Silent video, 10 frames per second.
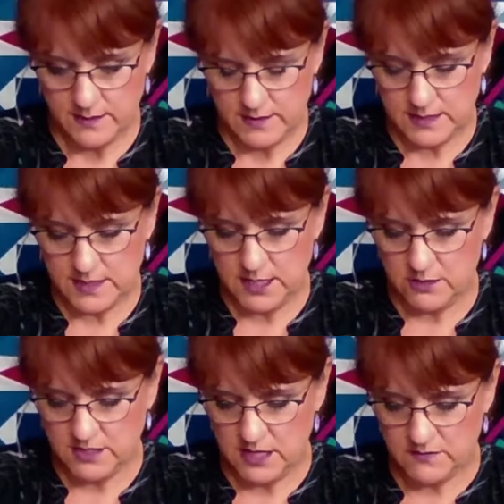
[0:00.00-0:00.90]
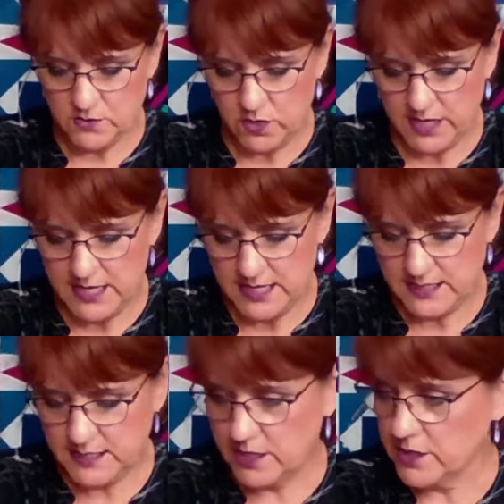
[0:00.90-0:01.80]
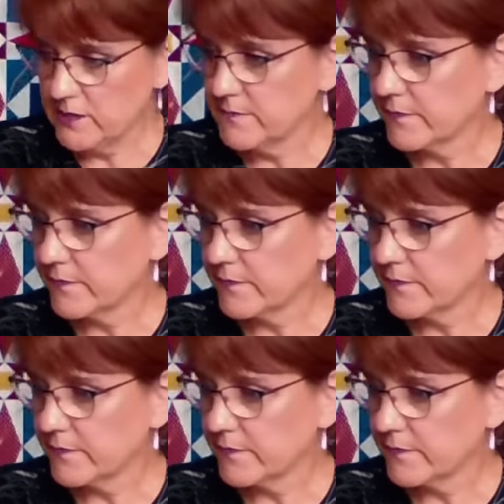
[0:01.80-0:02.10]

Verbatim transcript: let's get ourselves organized here.